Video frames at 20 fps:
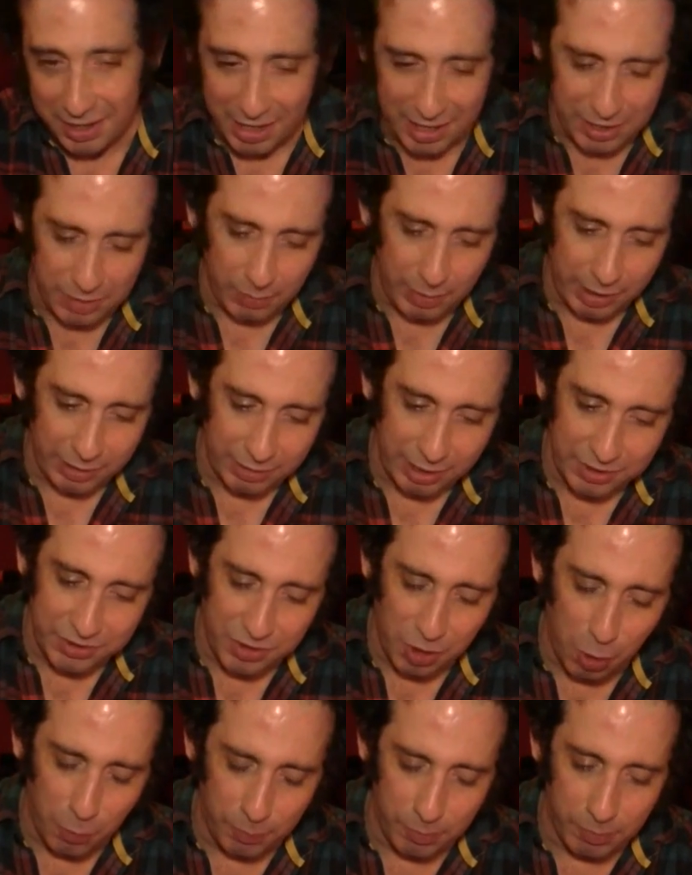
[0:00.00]
Anyway,
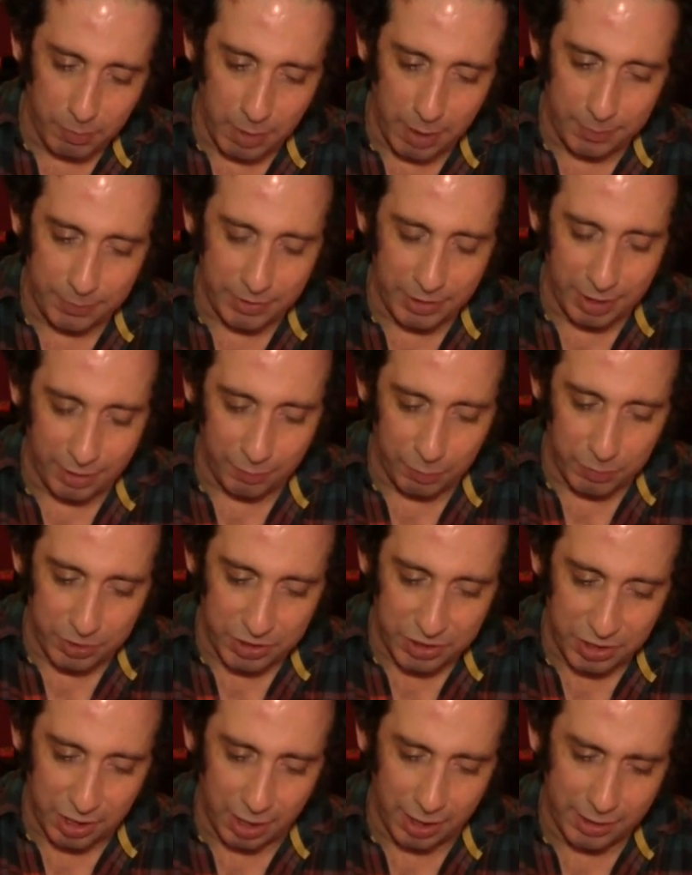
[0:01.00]
let's open them up and give them a
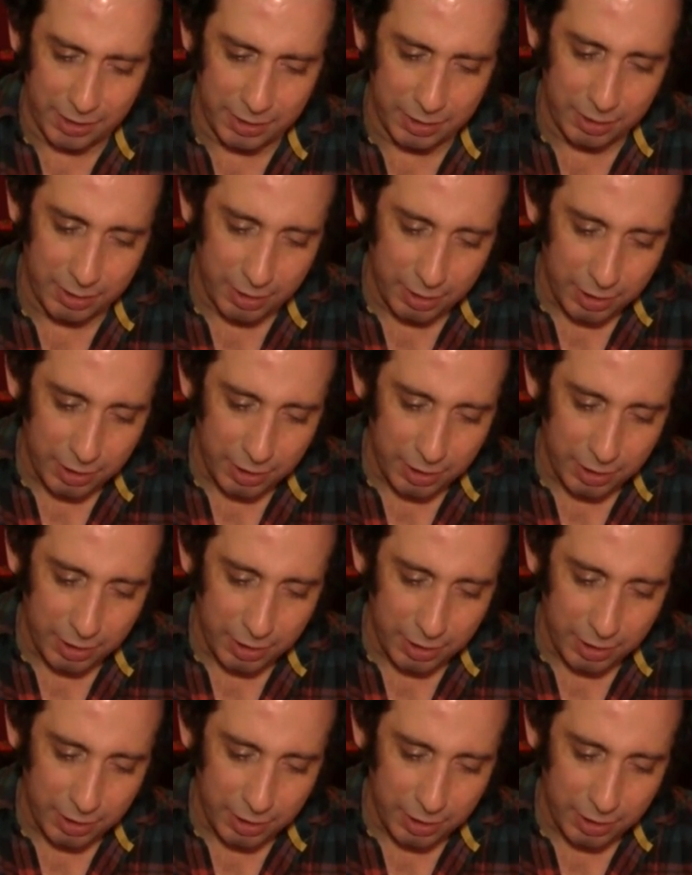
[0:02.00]
shot.